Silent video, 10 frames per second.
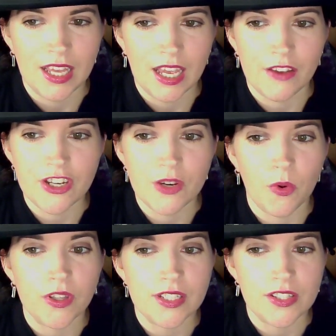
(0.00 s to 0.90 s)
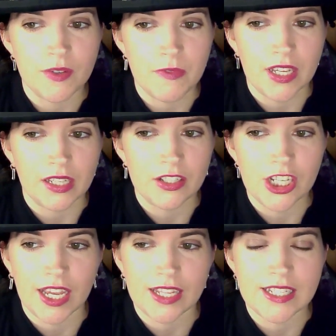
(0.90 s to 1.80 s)
If she wanted something,
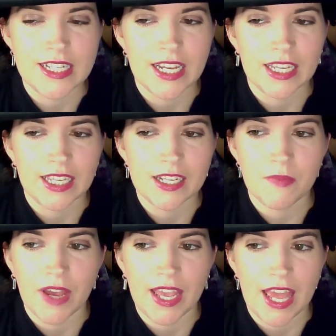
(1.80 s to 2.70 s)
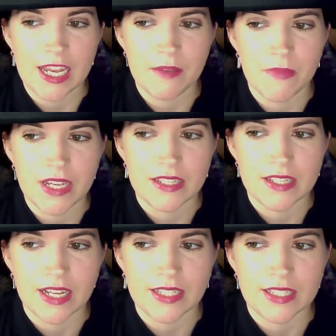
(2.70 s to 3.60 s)
she had to take it by any means
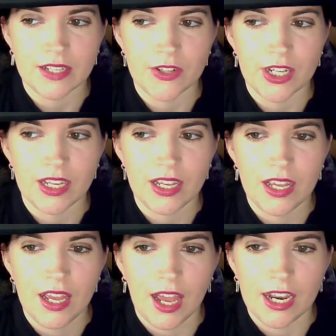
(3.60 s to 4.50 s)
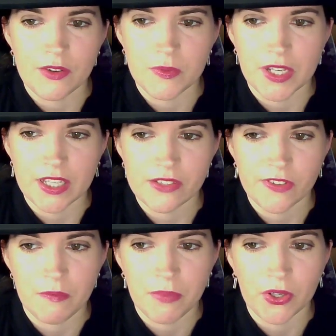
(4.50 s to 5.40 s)
necessary, and it was because of
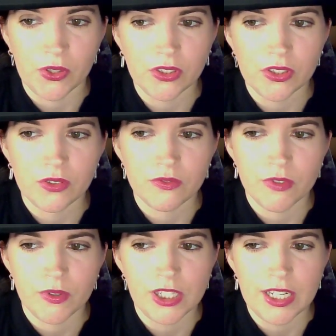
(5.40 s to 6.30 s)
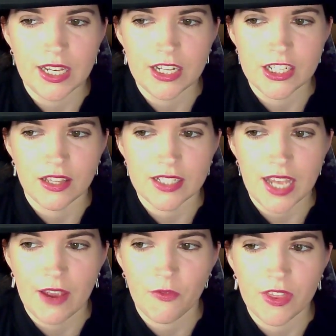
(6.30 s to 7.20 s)
her bold, unruly nature that
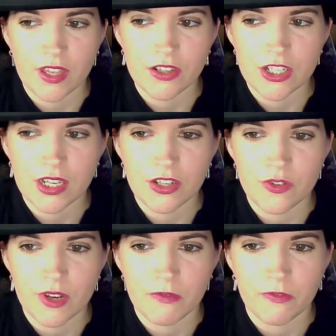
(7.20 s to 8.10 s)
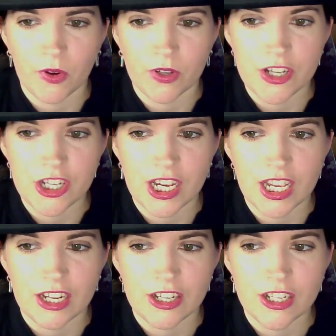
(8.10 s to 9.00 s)
everything she had dreamed for had
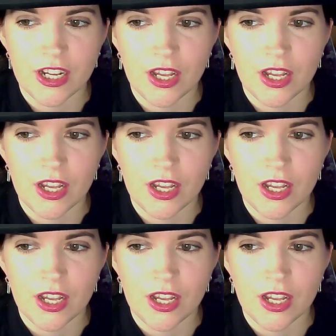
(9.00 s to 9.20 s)
changed.